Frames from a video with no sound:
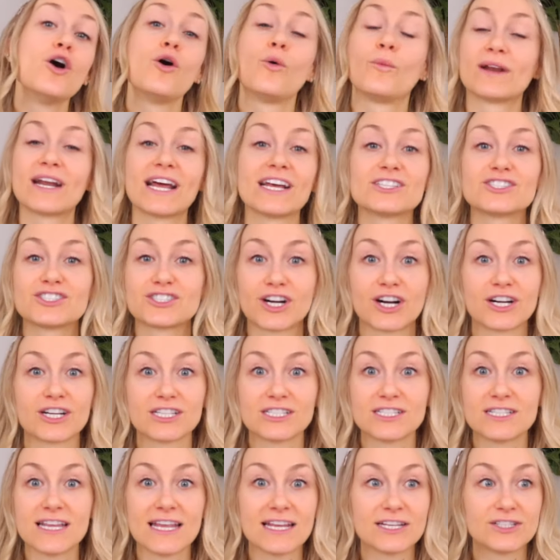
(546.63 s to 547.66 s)
when I
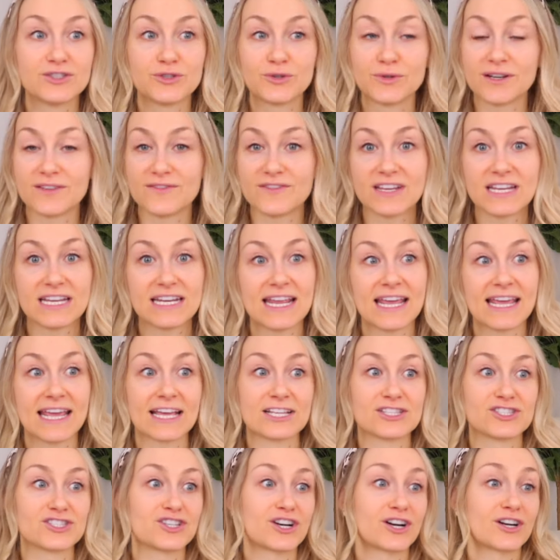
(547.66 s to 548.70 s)
started intuitive eating
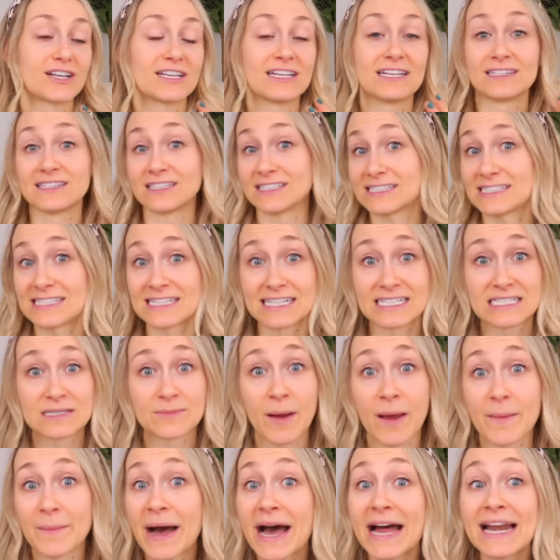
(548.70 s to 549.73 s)
and started listening to
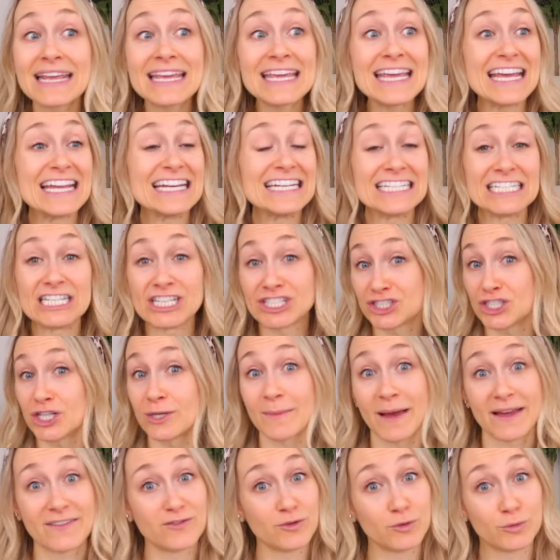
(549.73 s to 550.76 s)
my body and ditching
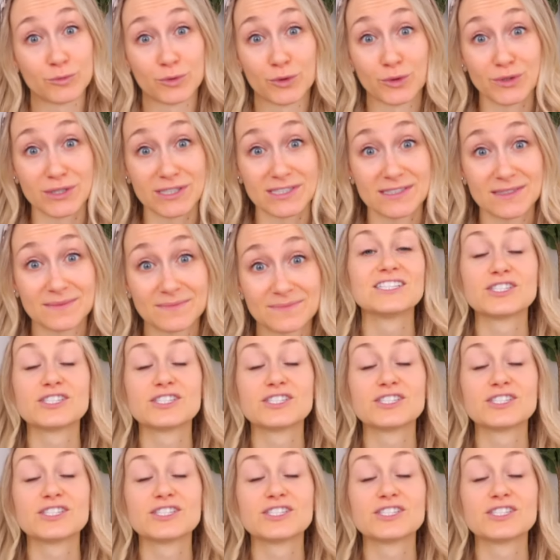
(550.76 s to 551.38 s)
my food rules.